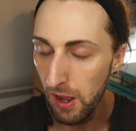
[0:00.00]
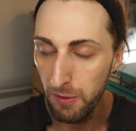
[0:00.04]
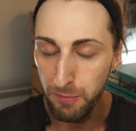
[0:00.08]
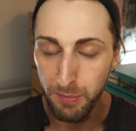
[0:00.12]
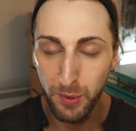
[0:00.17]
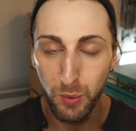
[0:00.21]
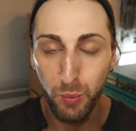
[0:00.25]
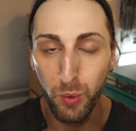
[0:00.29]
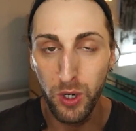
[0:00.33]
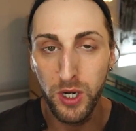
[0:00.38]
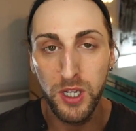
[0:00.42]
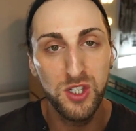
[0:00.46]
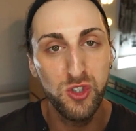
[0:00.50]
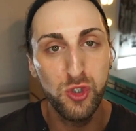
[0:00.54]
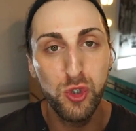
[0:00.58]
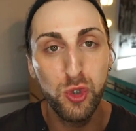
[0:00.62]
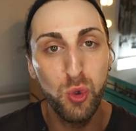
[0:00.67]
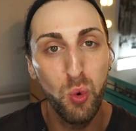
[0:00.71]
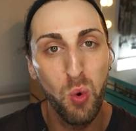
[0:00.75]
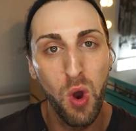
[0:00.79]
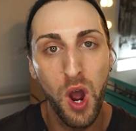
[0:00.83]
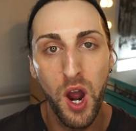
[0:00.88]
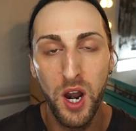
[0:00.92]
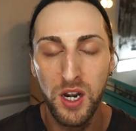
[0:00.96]
been working
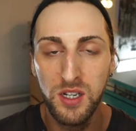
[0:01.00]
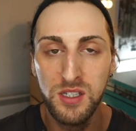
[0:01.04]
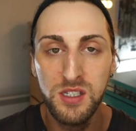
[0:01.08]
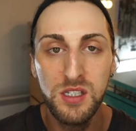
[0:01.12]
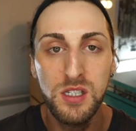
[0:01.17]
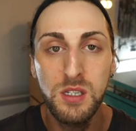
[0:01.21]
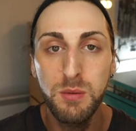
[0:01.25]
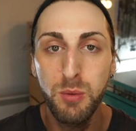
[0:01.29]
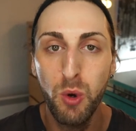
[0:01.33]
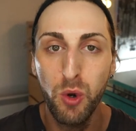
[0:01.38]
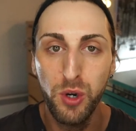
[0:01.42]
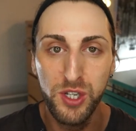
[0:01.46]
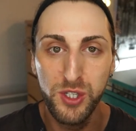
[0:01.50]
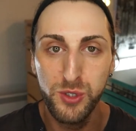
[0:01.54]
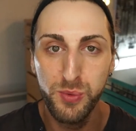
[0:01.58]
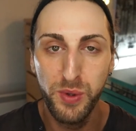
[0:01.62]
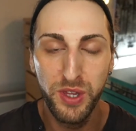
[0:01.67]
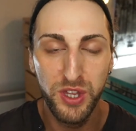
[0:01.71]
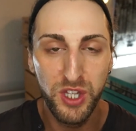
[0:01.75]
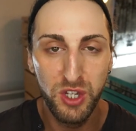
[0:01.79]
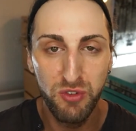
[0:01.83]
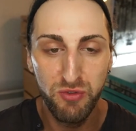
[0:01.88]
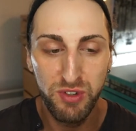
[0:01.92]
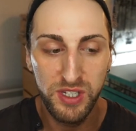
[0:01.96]
so hard, to be honest
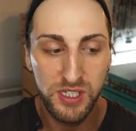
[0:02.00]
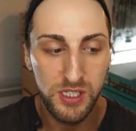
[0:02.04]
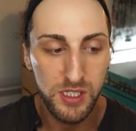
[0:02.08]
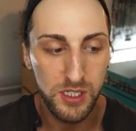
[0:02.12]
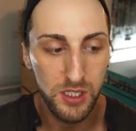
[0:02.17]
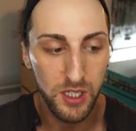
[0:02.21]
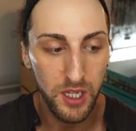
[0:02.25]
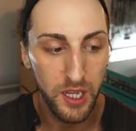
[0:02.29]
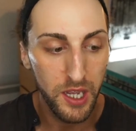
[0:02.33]
with you, recently.